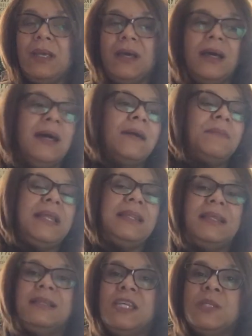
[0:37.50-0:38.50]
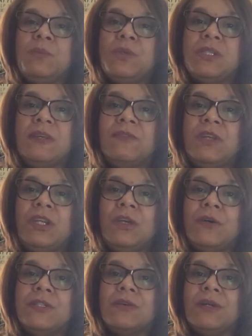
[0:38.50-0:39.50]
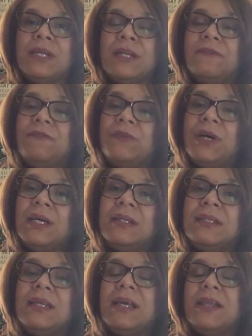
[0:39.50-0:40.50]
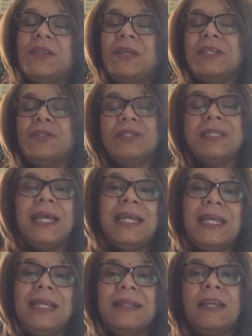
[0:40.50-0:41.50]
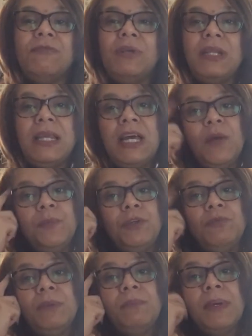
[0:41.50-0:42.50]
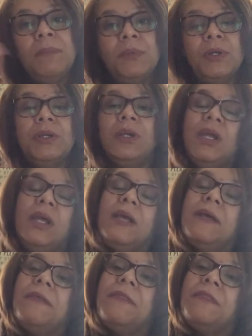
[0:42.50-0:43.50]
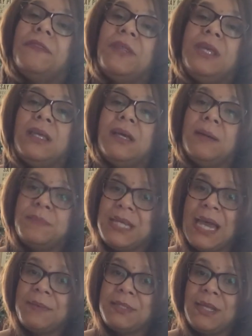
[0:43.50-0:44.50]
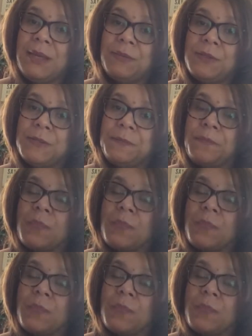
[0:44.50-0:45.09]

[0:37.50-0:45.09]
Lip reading: I think these music videos are a lot of fun. They're entertaining. They really help you remember the times tables.